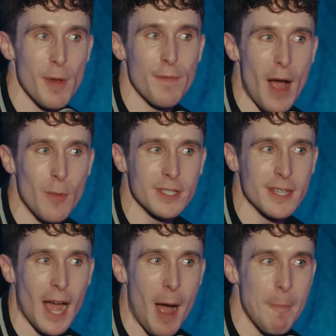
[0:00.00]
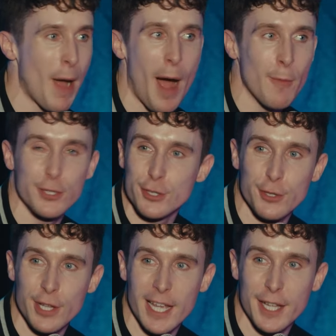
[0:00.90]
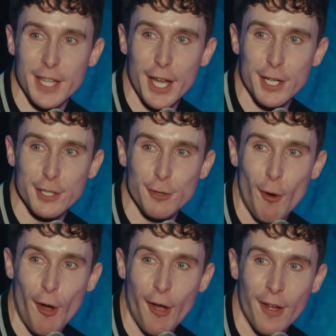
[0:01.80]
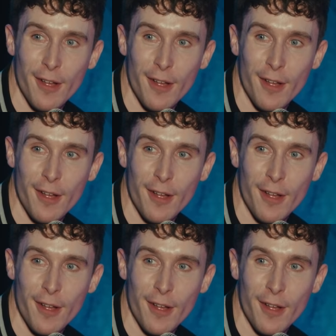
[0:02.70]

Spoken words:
If I was camp, I would just look like a dinosaur.